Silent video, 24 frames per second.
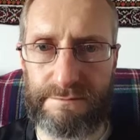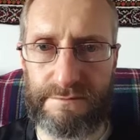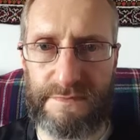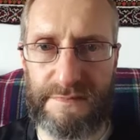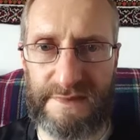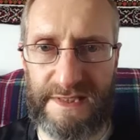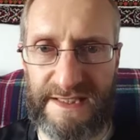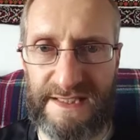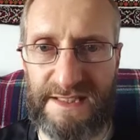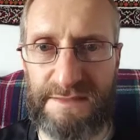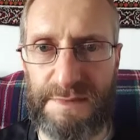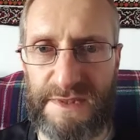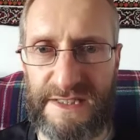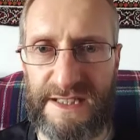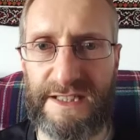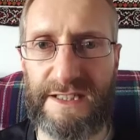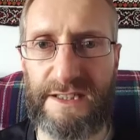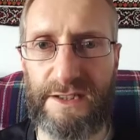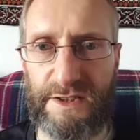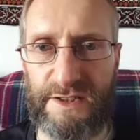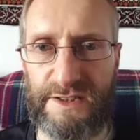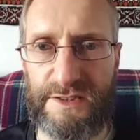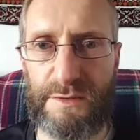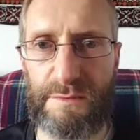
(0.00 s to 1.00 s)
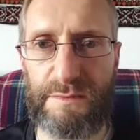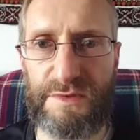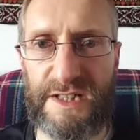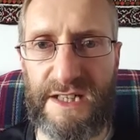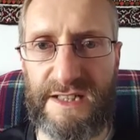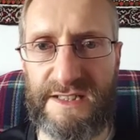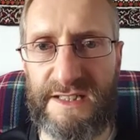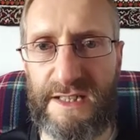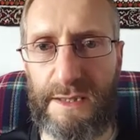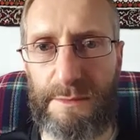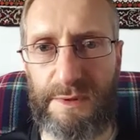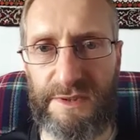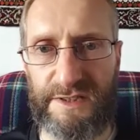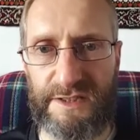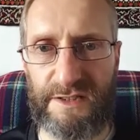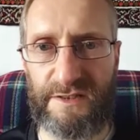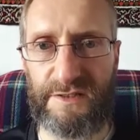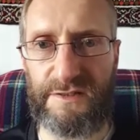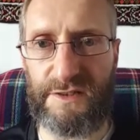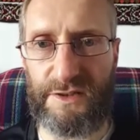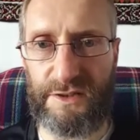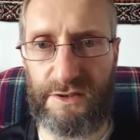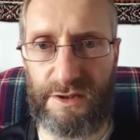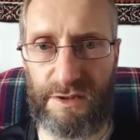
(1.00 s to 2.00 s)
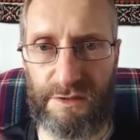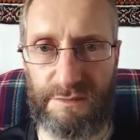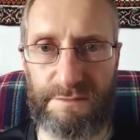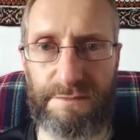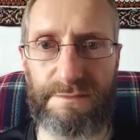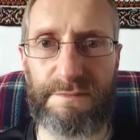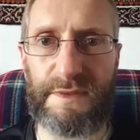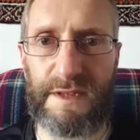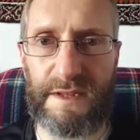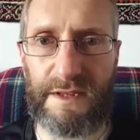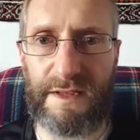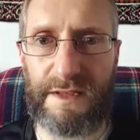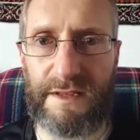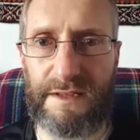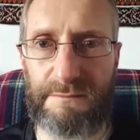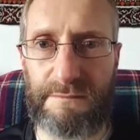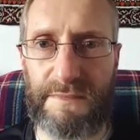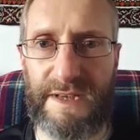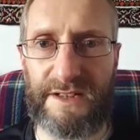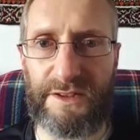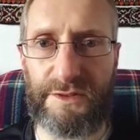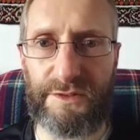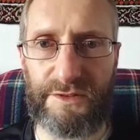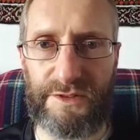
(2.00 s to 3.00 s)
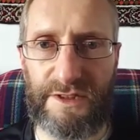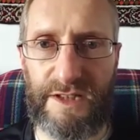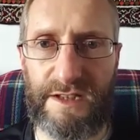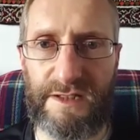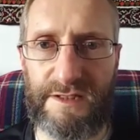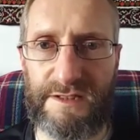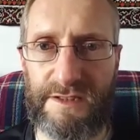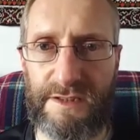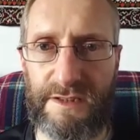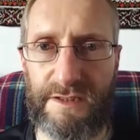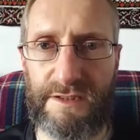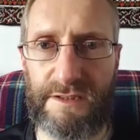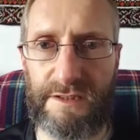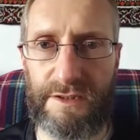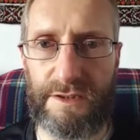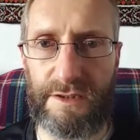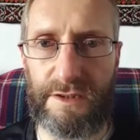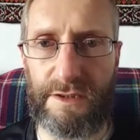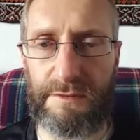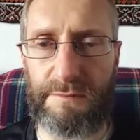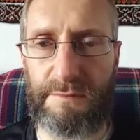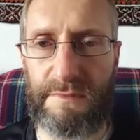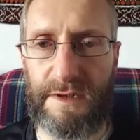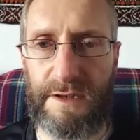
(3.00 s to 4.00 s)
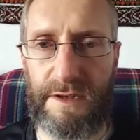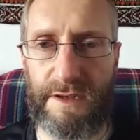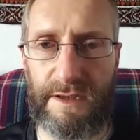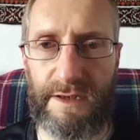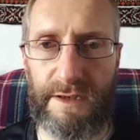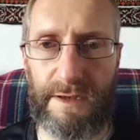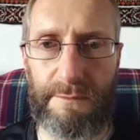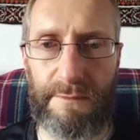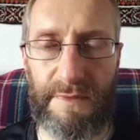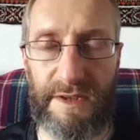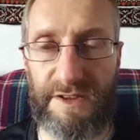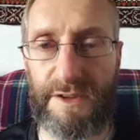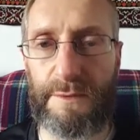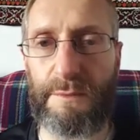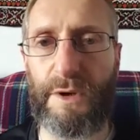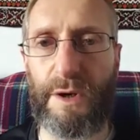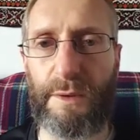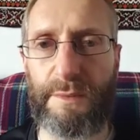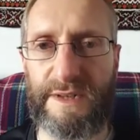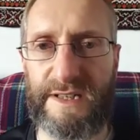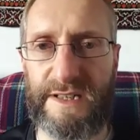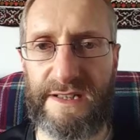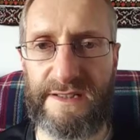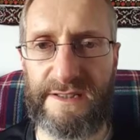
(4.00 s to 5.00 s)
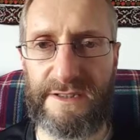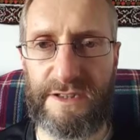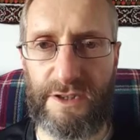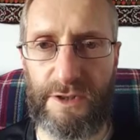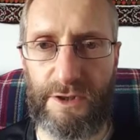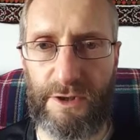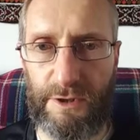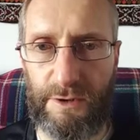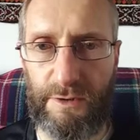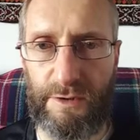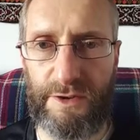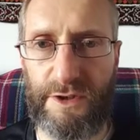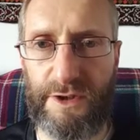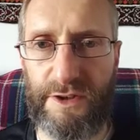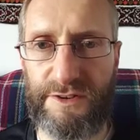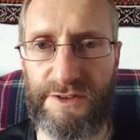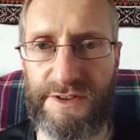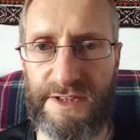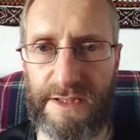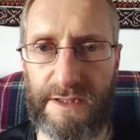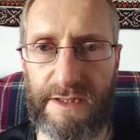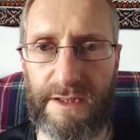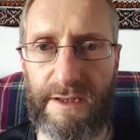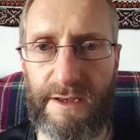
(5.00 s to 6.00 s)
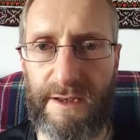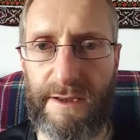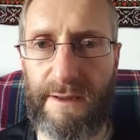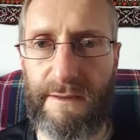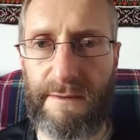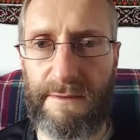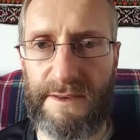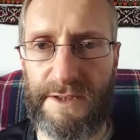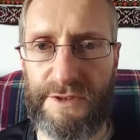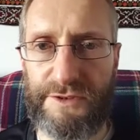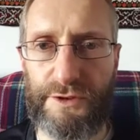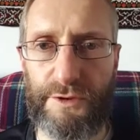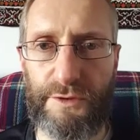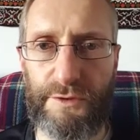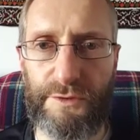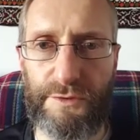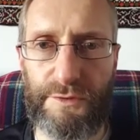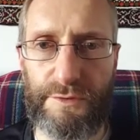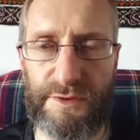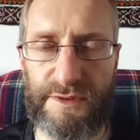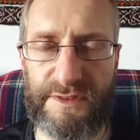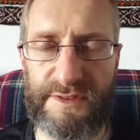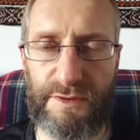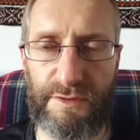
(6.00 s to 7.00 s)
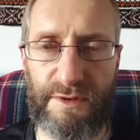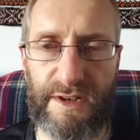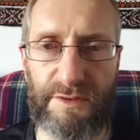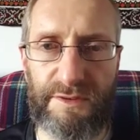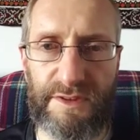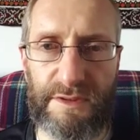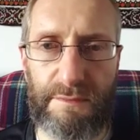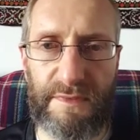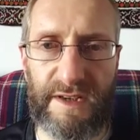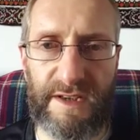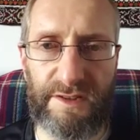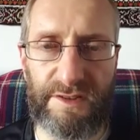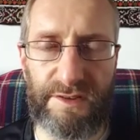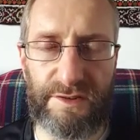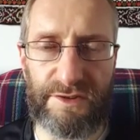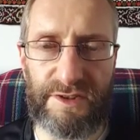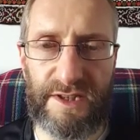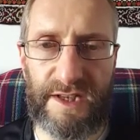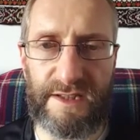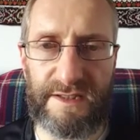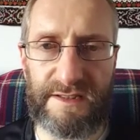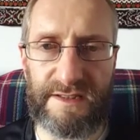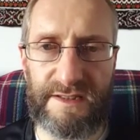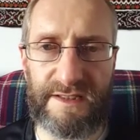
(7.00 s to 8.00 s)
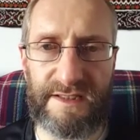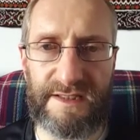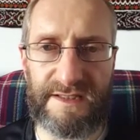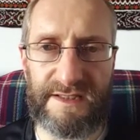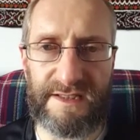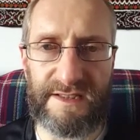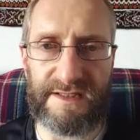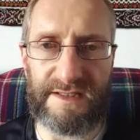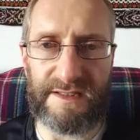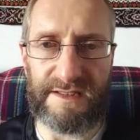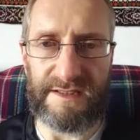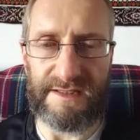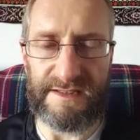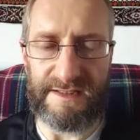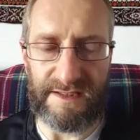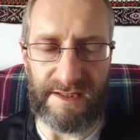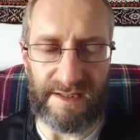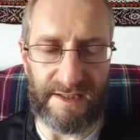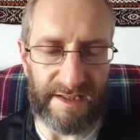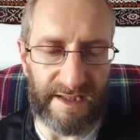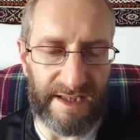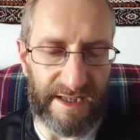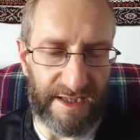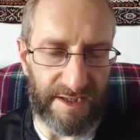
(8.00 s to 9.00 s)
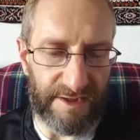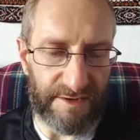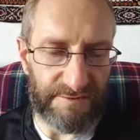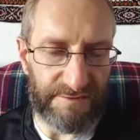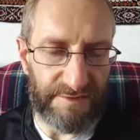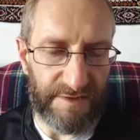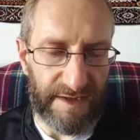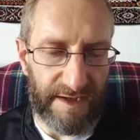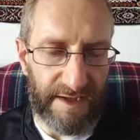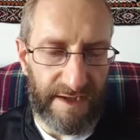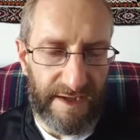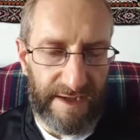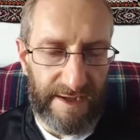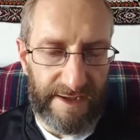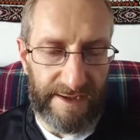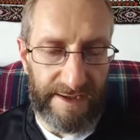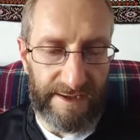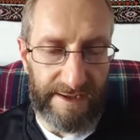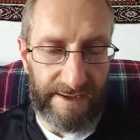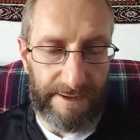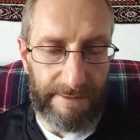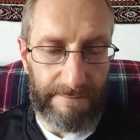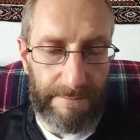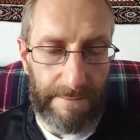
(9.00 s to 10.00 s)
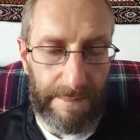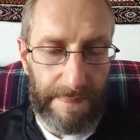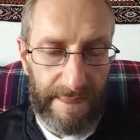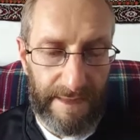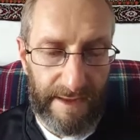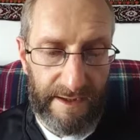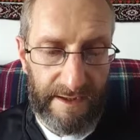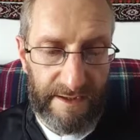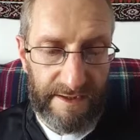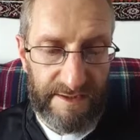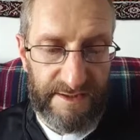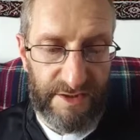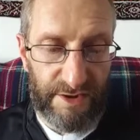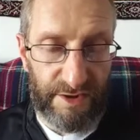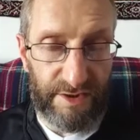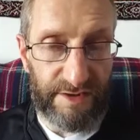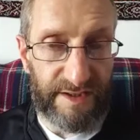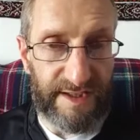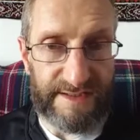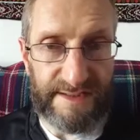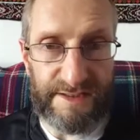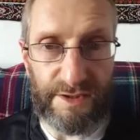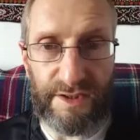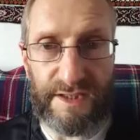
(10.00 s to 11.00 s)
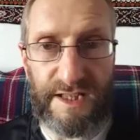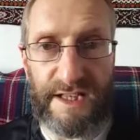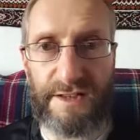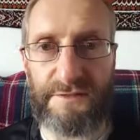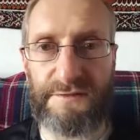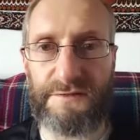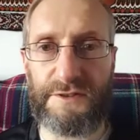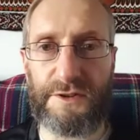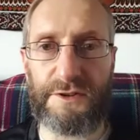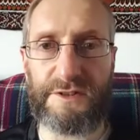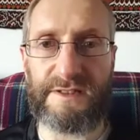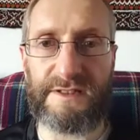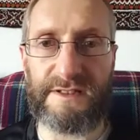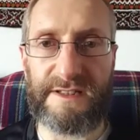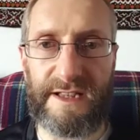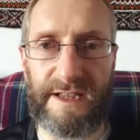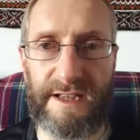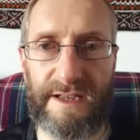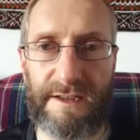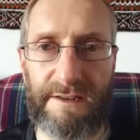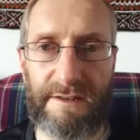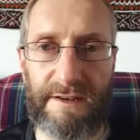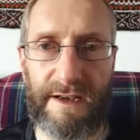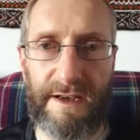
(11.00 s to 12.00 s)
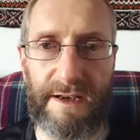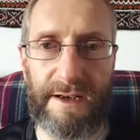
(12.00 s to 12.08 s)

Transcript: this particular subject, I believe. Michael Jackson. At the moment is unearthing the truth surrounding Michael Jackson. Is he still alive? So that's all I have for you today.